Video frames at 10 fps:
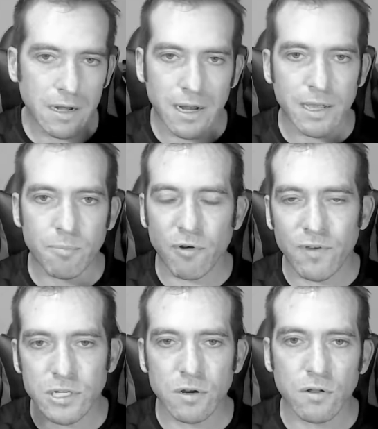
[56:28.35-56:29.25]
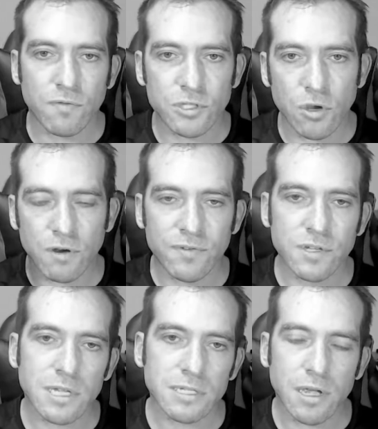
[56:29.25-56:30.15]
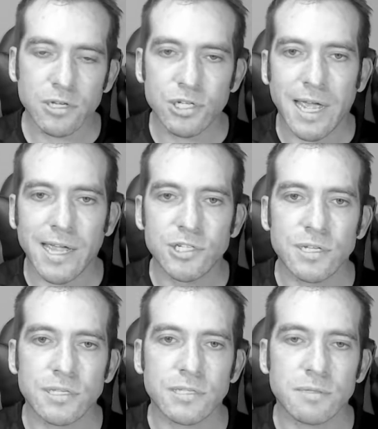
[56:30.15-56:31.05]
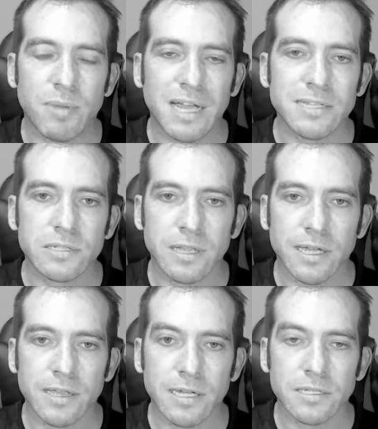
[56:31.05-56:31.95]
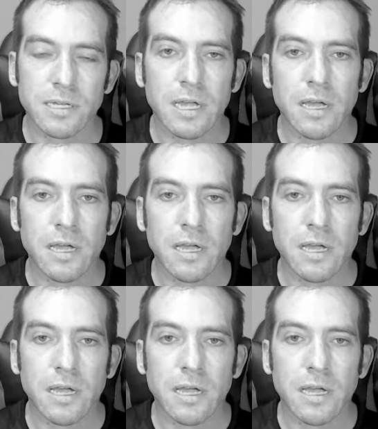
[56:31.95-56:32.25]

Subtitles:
like professional photographers associations, places like this,